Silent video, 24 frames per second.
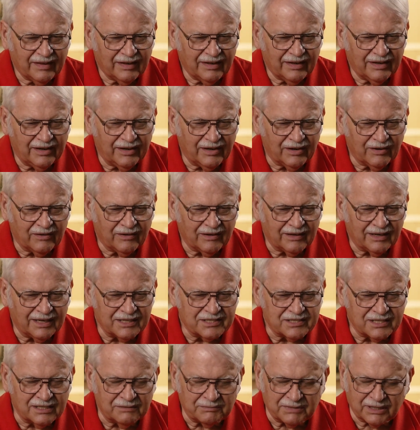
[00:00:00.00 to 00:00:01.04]
here I
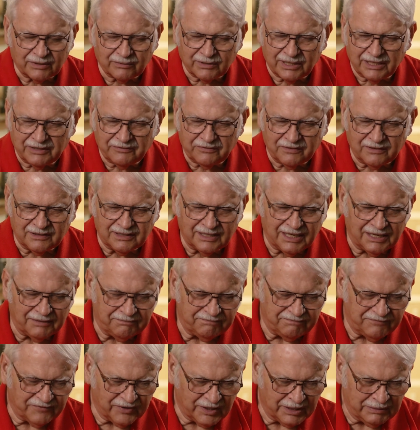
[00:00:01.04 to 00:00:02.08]
saw my rifle. I
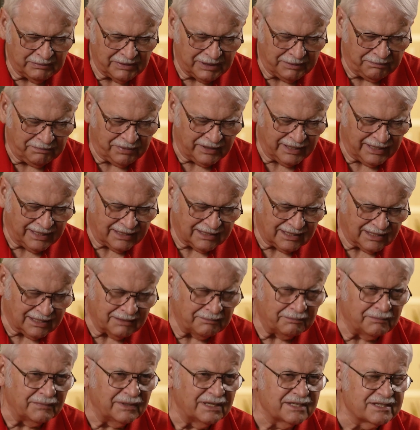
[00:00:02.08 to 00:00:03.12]
firmly planted the
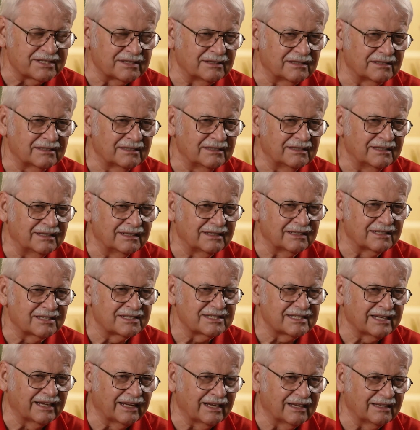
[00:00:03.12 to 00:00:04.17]
muzzle in the
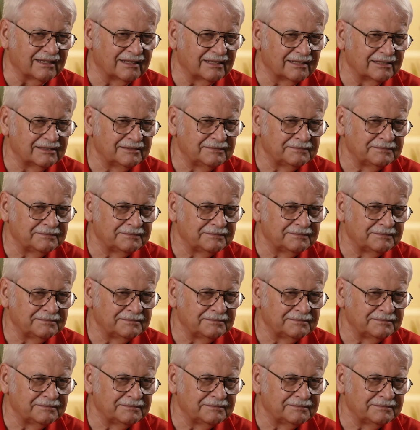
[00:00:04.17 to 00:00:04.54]
sand